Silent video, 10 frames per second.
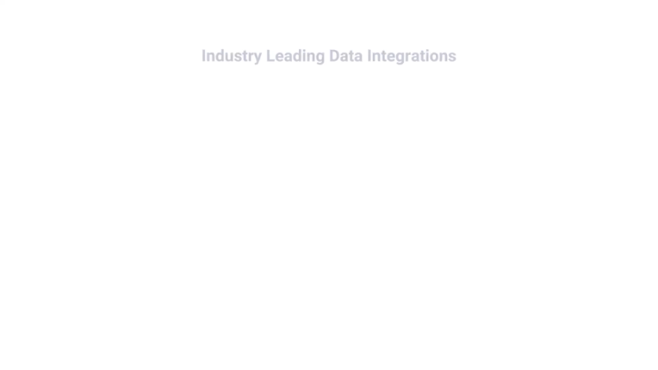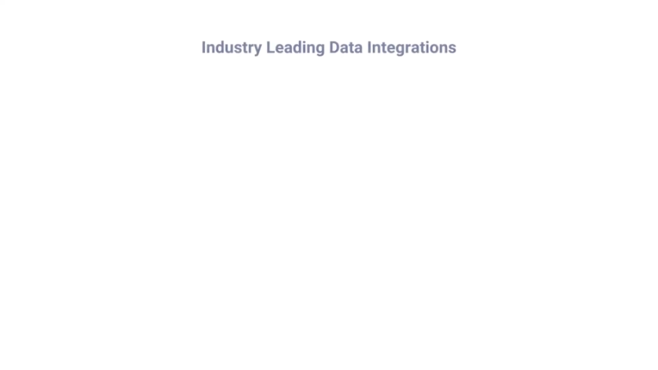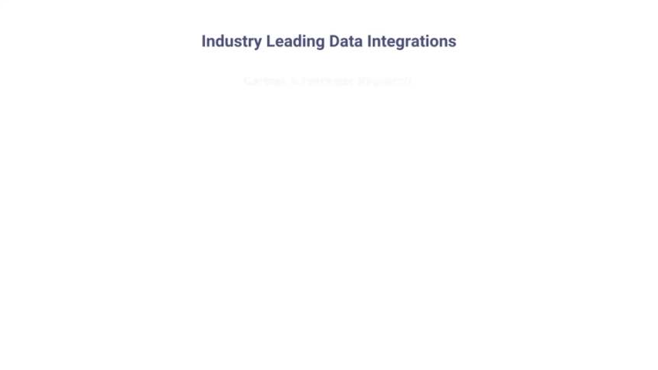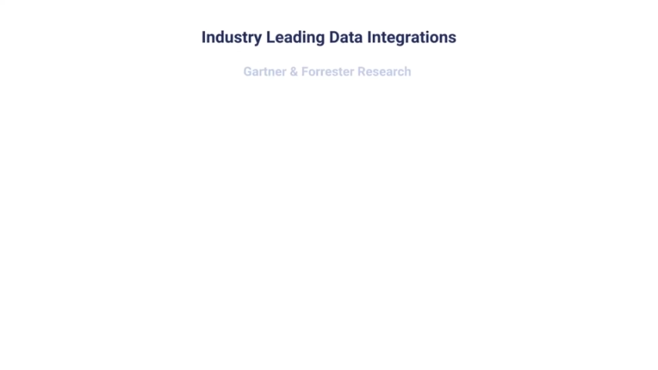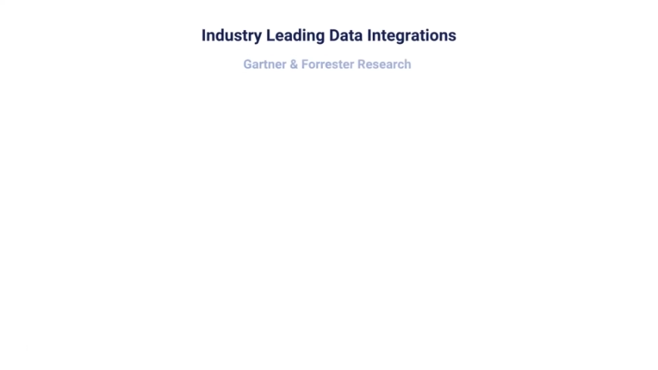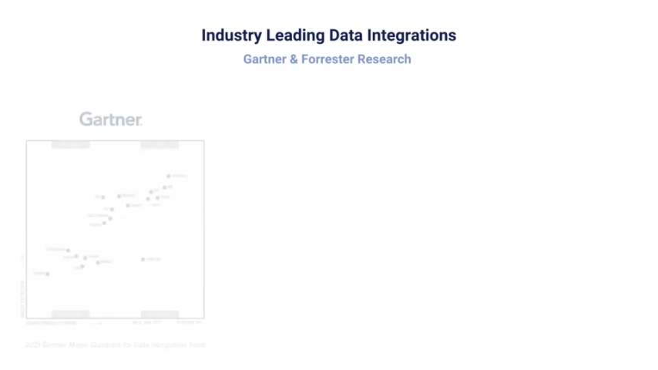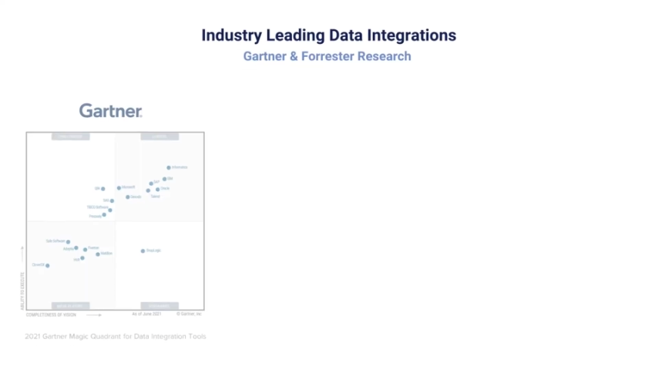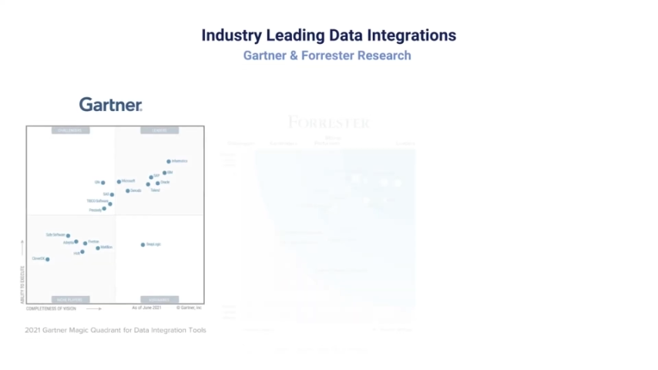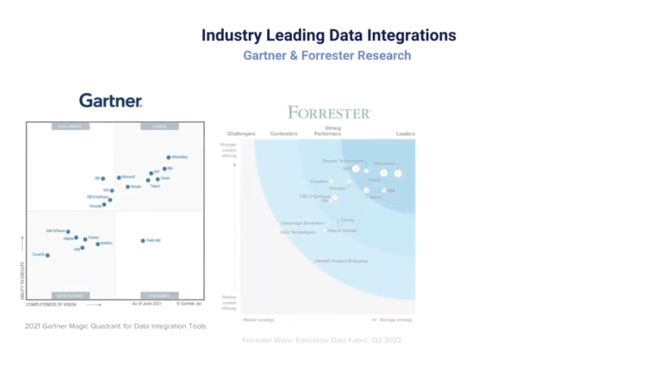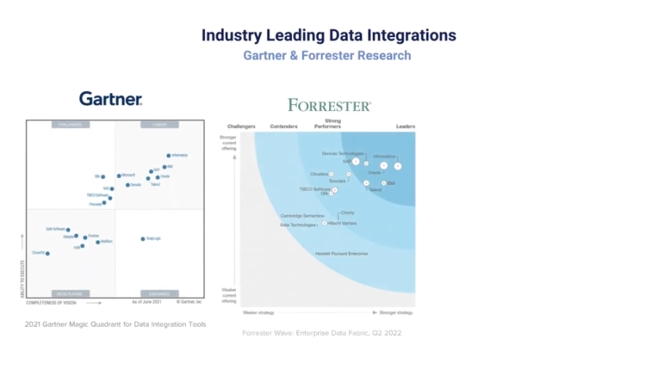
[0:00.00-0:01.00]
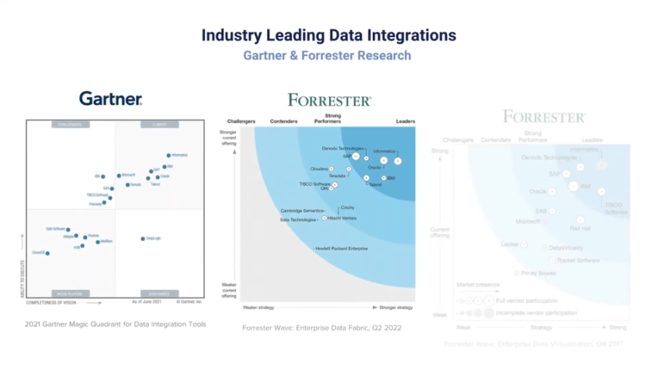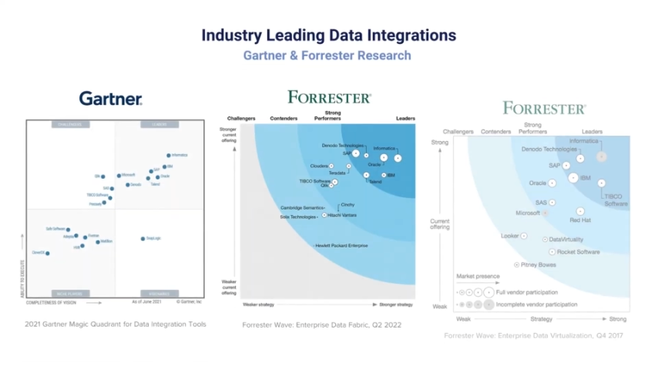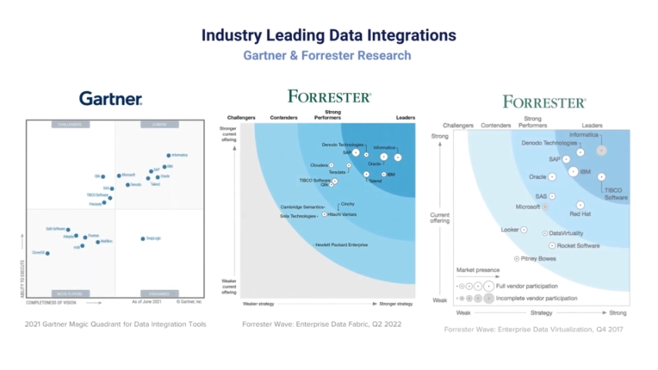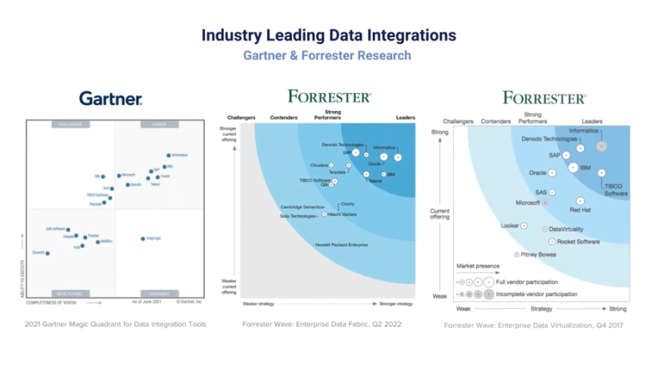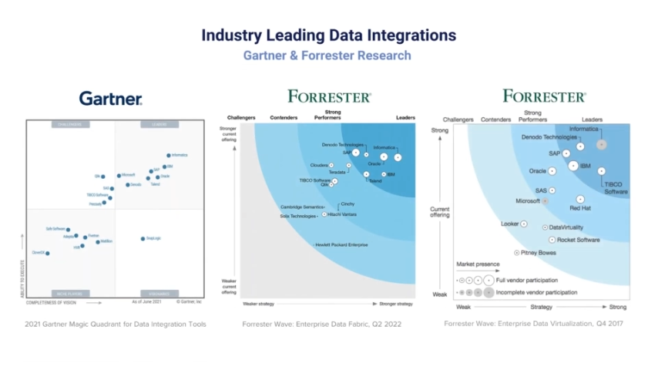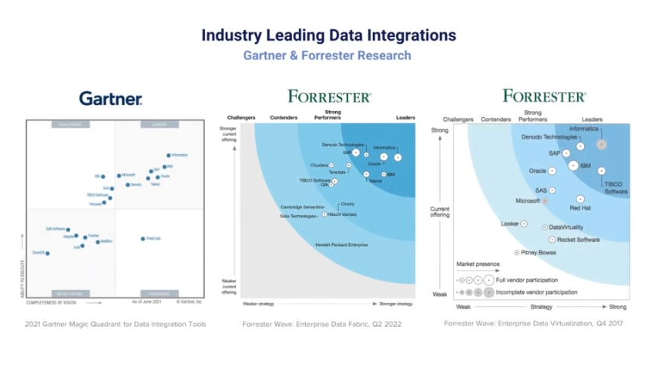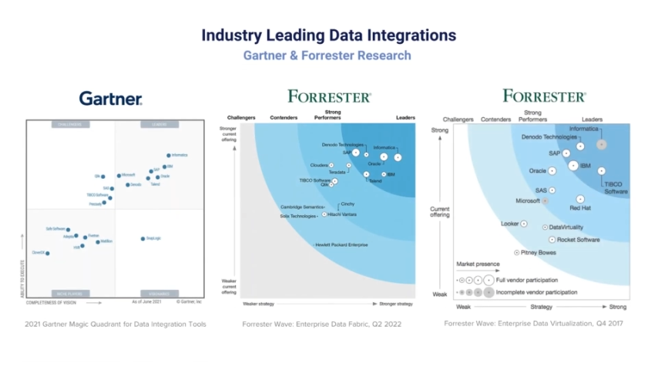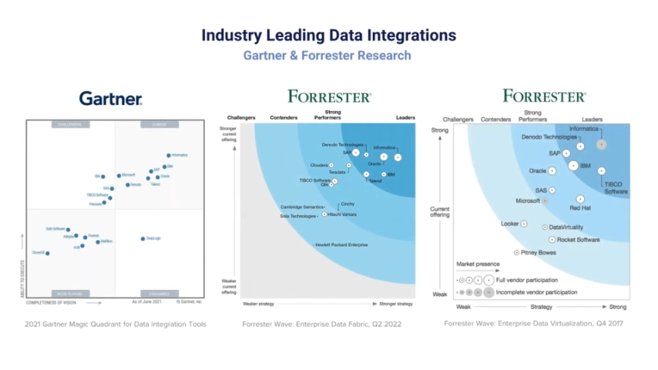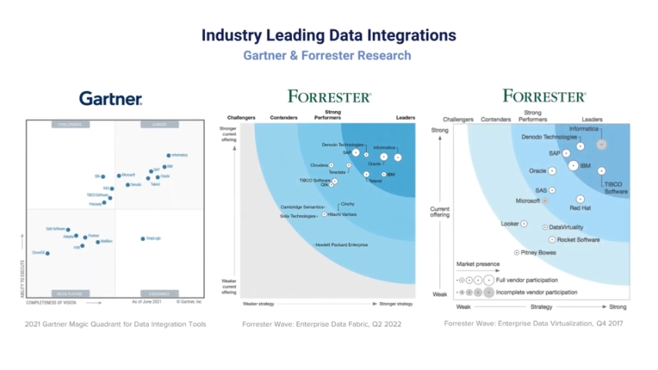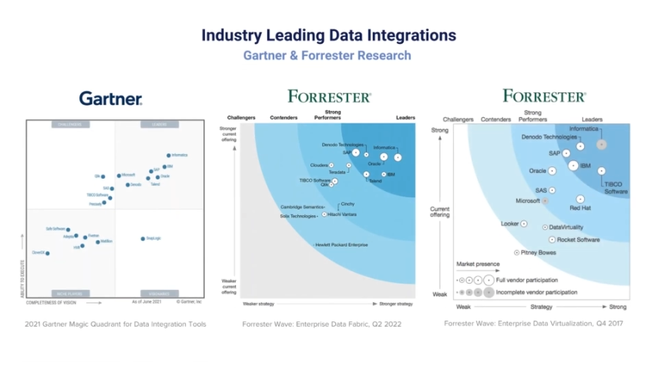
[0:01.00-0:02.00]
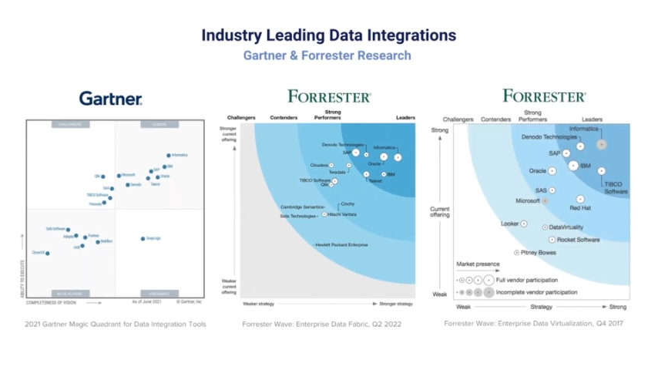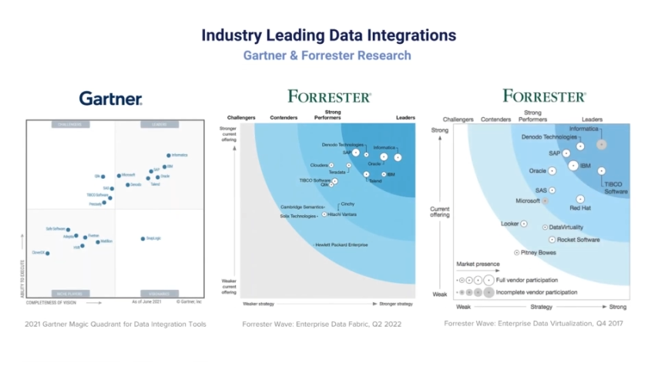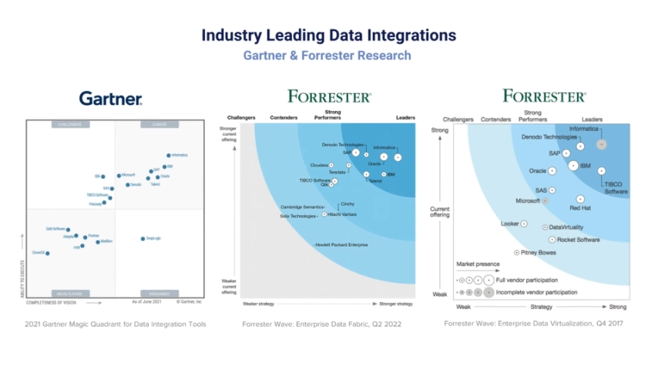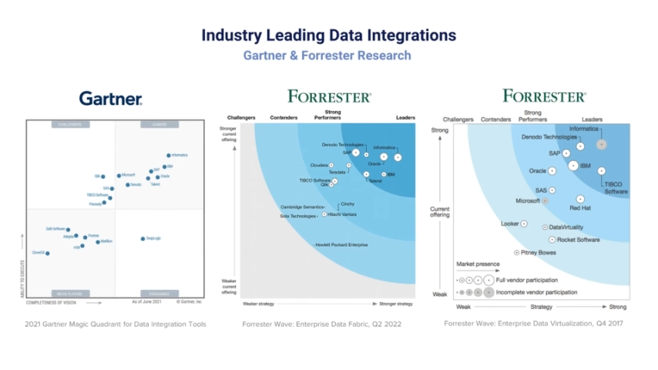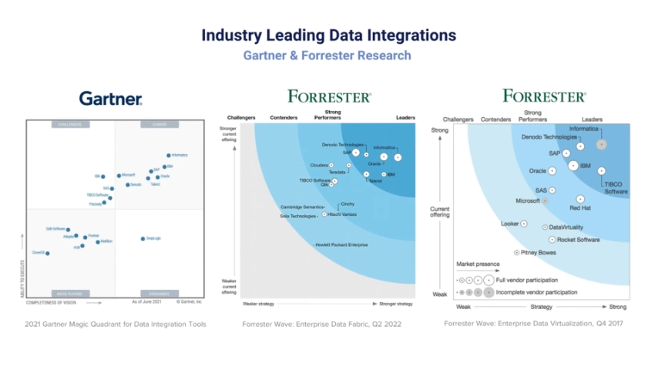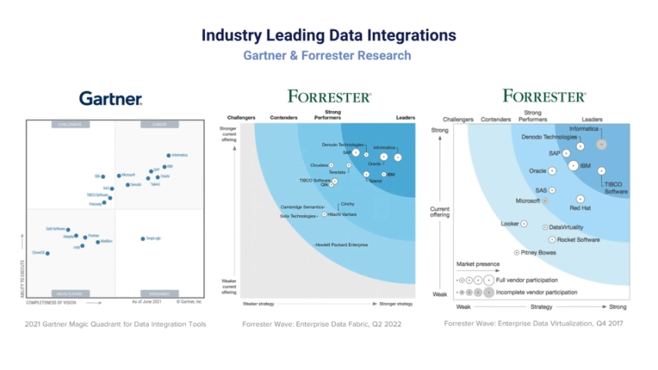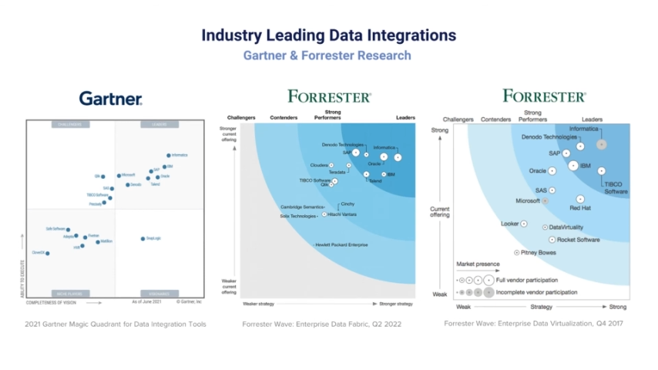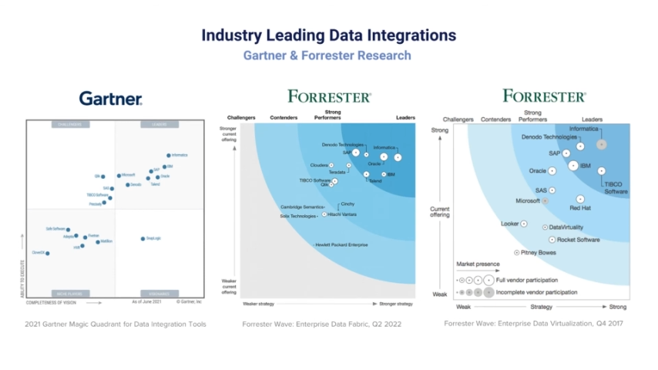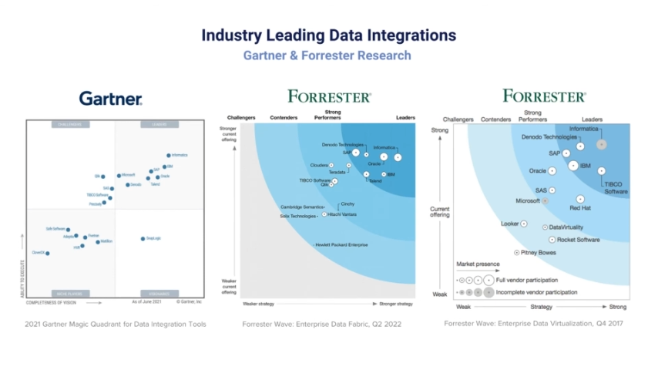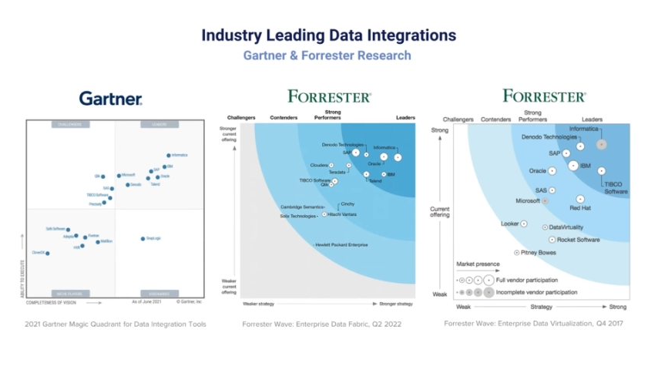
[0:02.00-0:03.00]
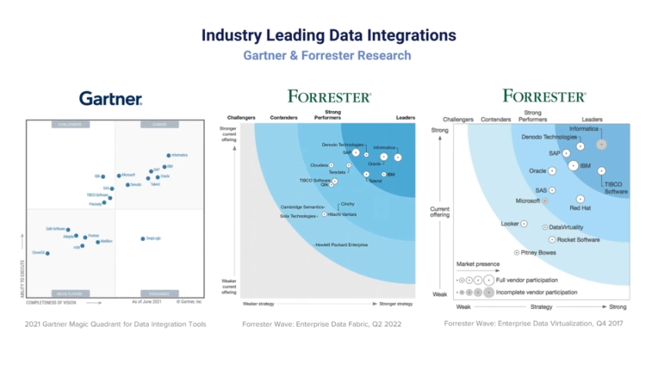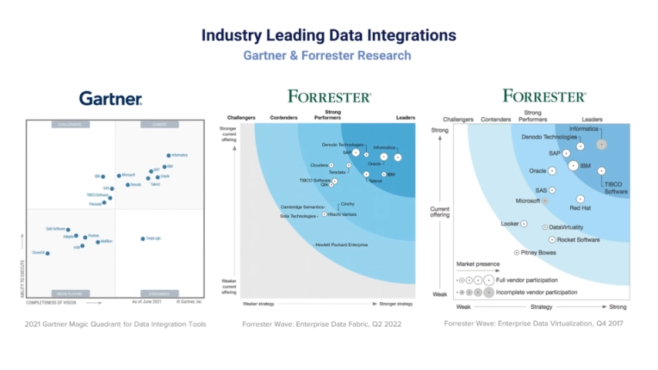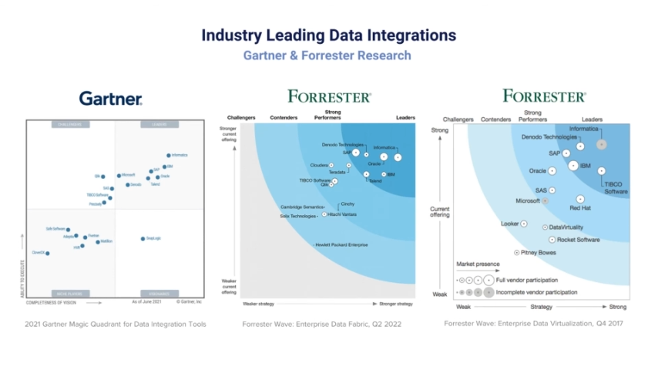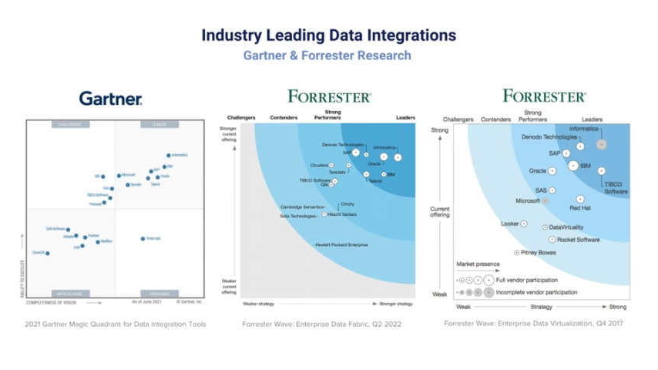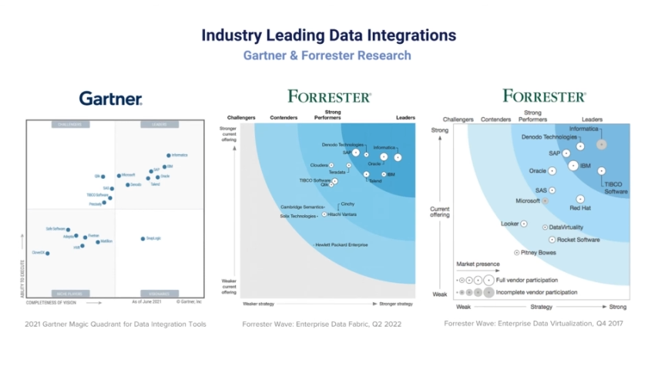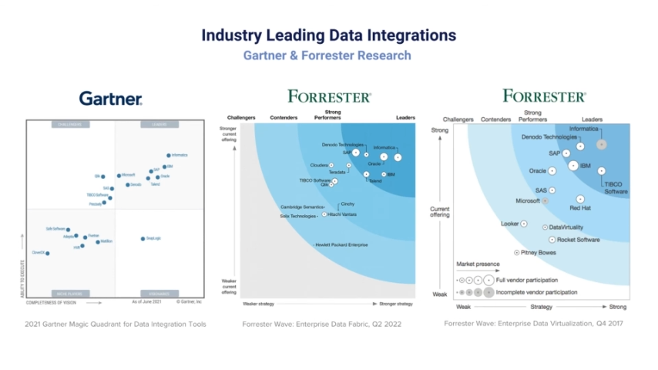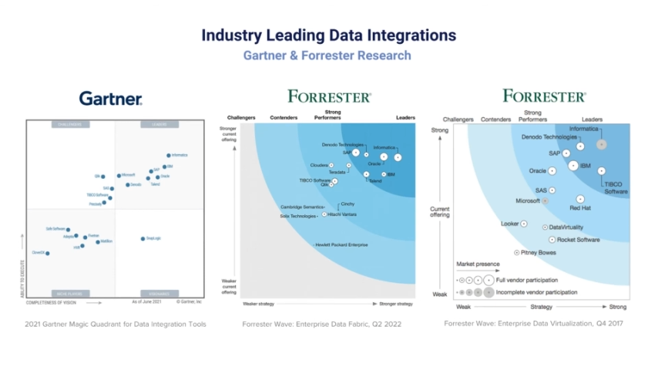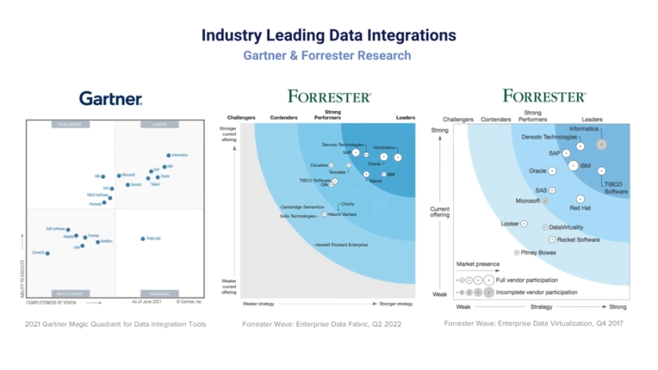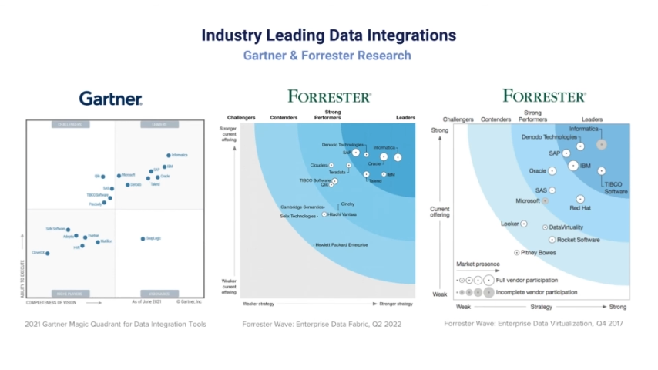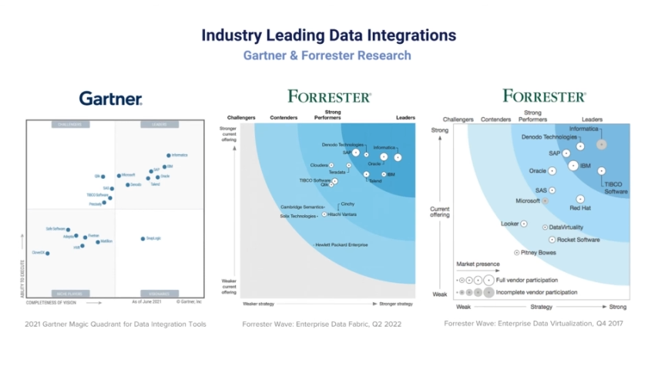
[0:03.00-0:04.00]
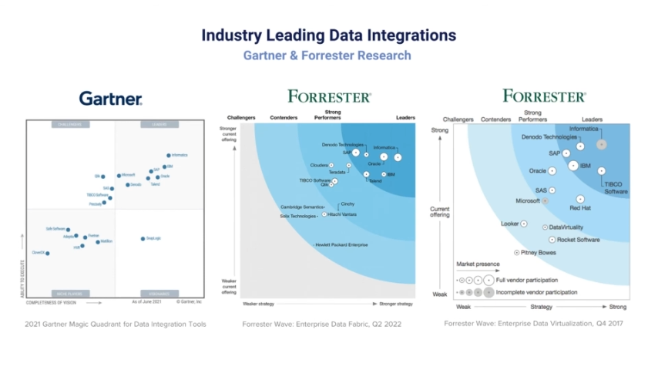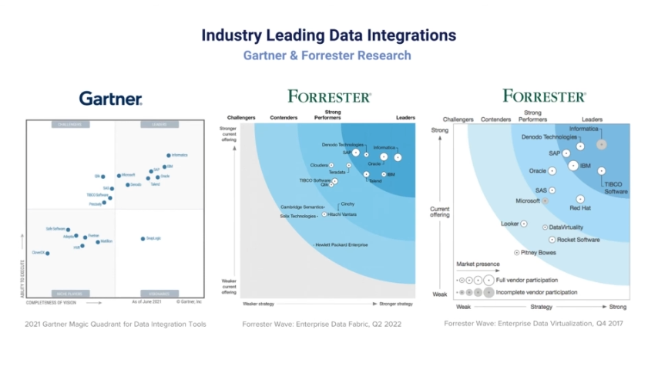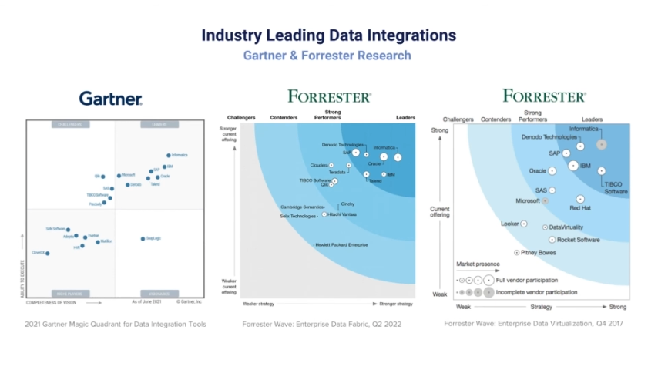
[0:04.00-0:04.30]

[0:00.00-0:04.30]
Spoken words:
[unreadable: no face in view]